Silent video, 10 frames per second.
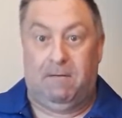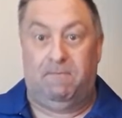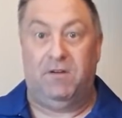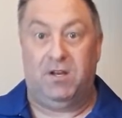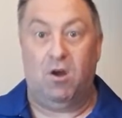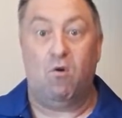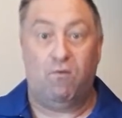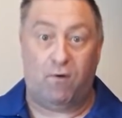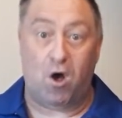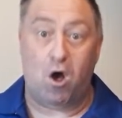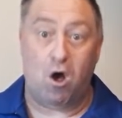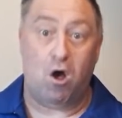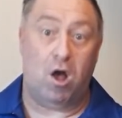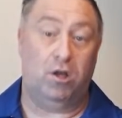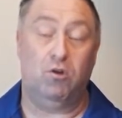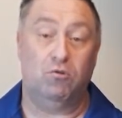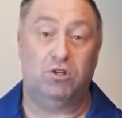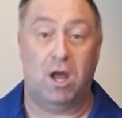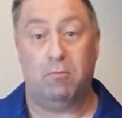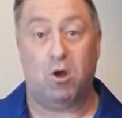video for a young
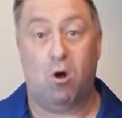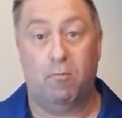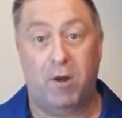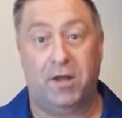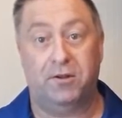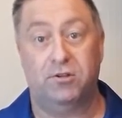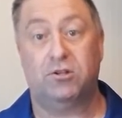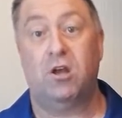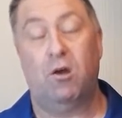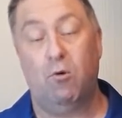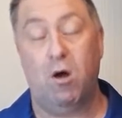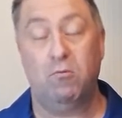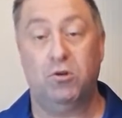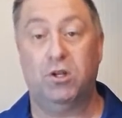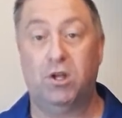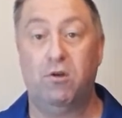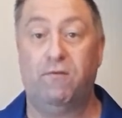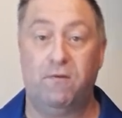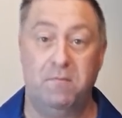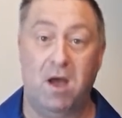chap called Bradders. What I'm going to do
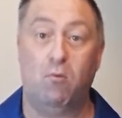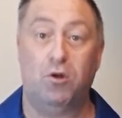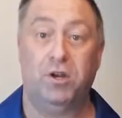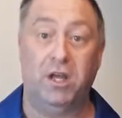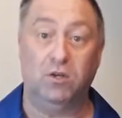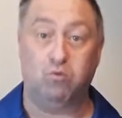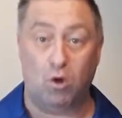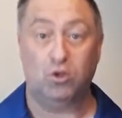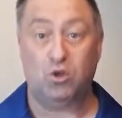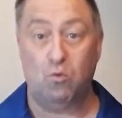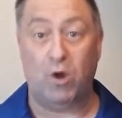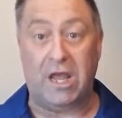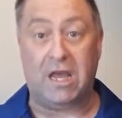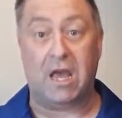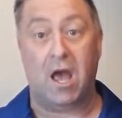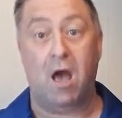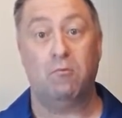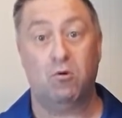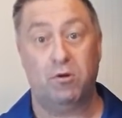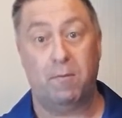from now on is once a week
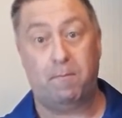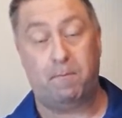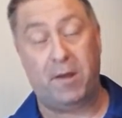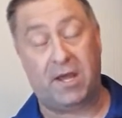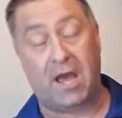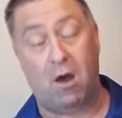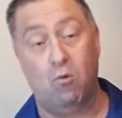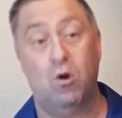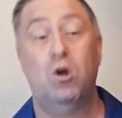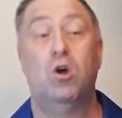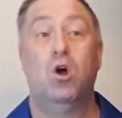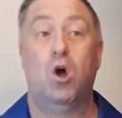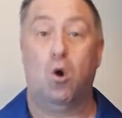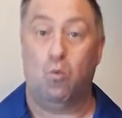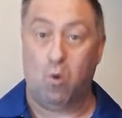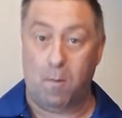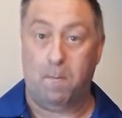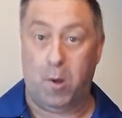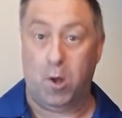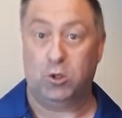I'm going to pick out
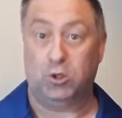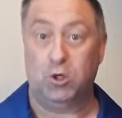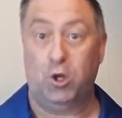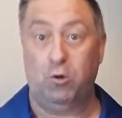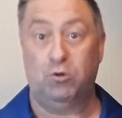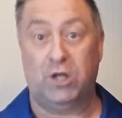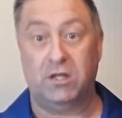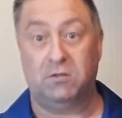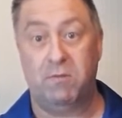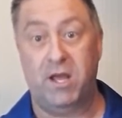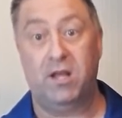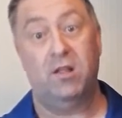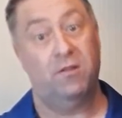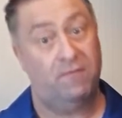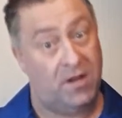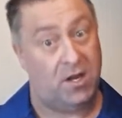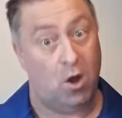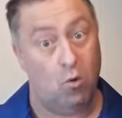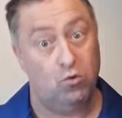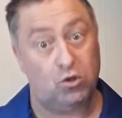one person who sends me the
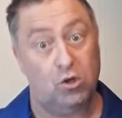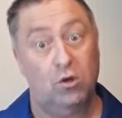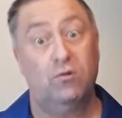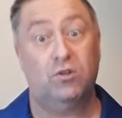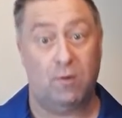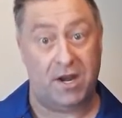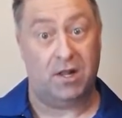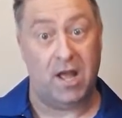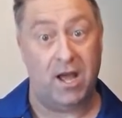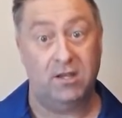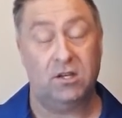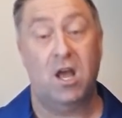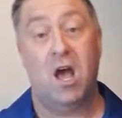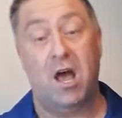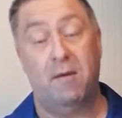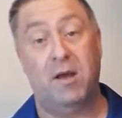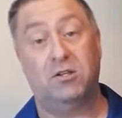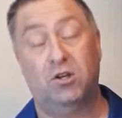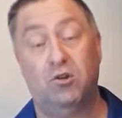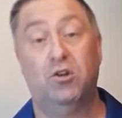videos to analyse, and I'm
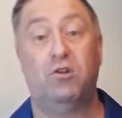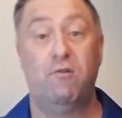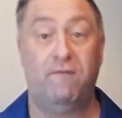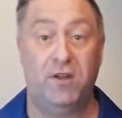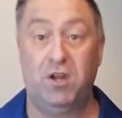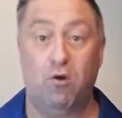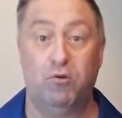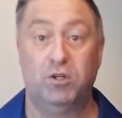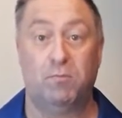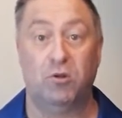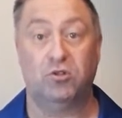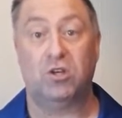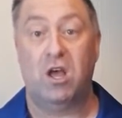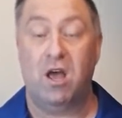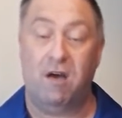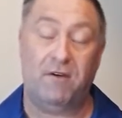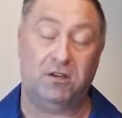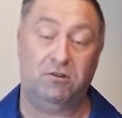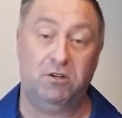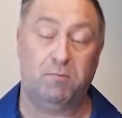actually going to do a video response. I've
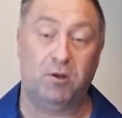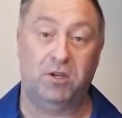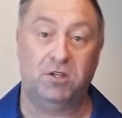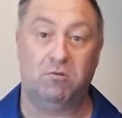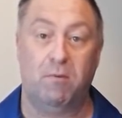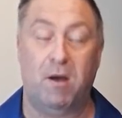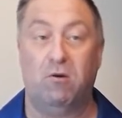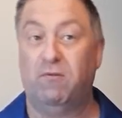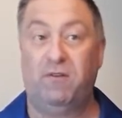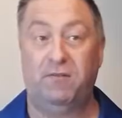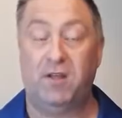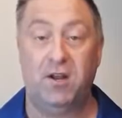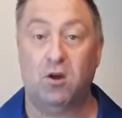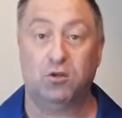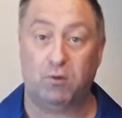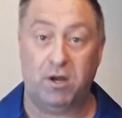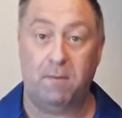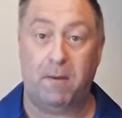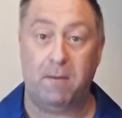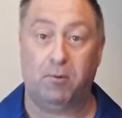actually responded to about 15 or 20
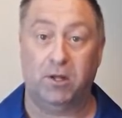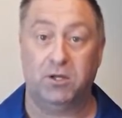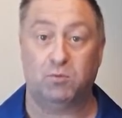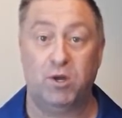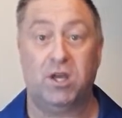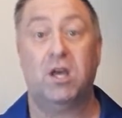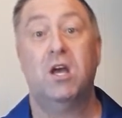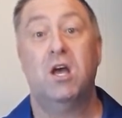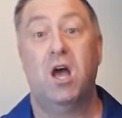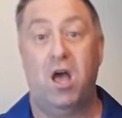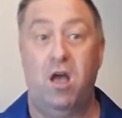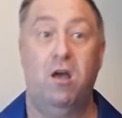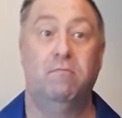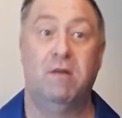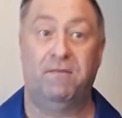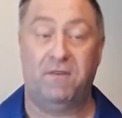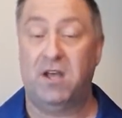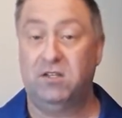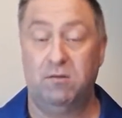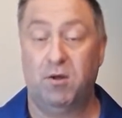people this week,
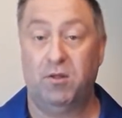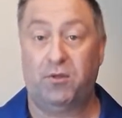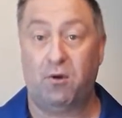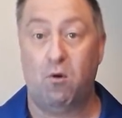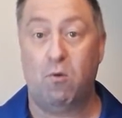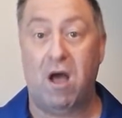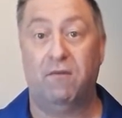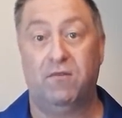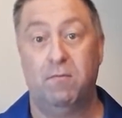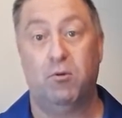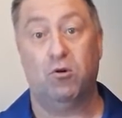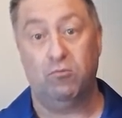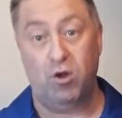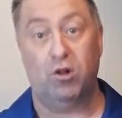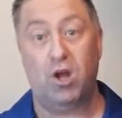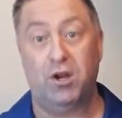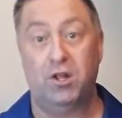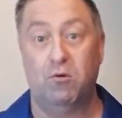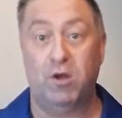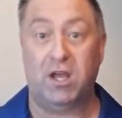advising them on the throw and what have you, but early on
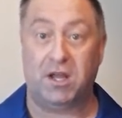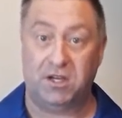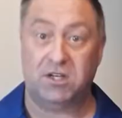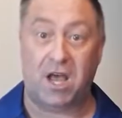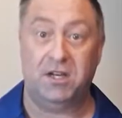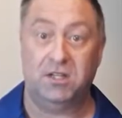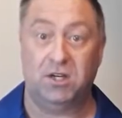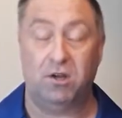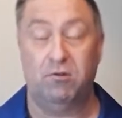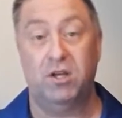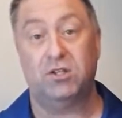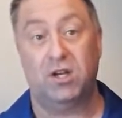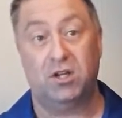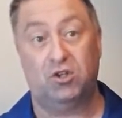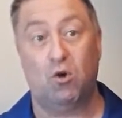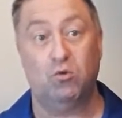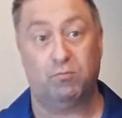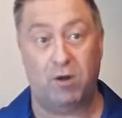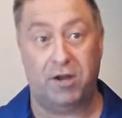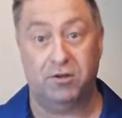in the week I decided to do this and I chose
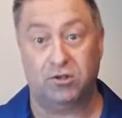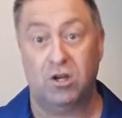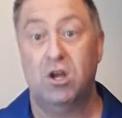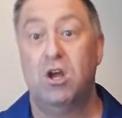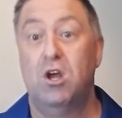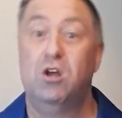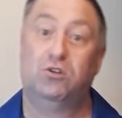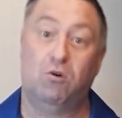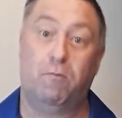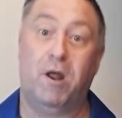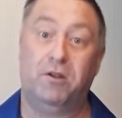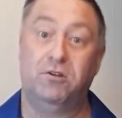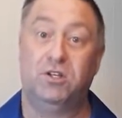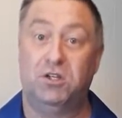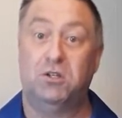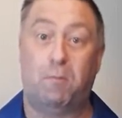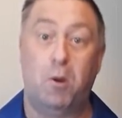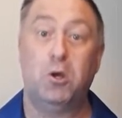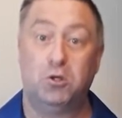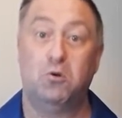Bradders. So Bradders, this is a
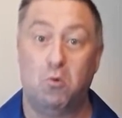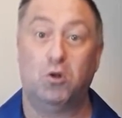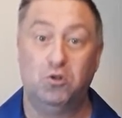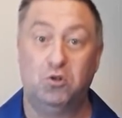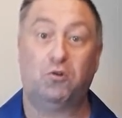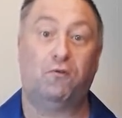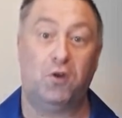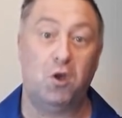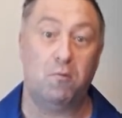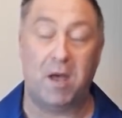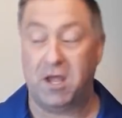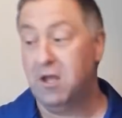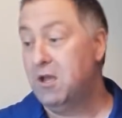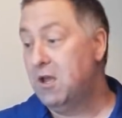personal one just for you, mate.